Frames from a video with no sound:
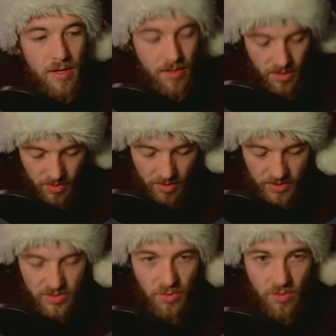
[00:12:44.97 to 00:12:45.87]
okay,
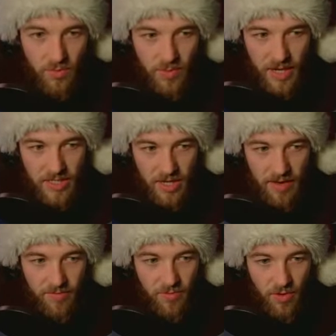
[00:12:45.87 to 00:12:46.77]
so we actually
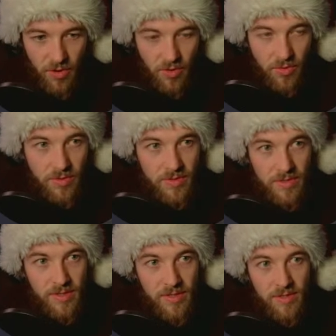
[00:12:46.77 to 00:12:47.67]
have to go,
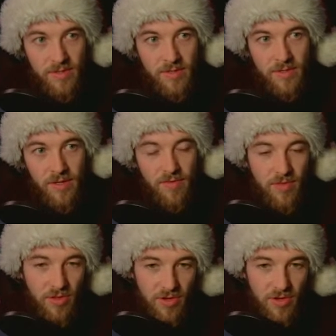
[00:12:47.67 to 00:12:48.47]
if you look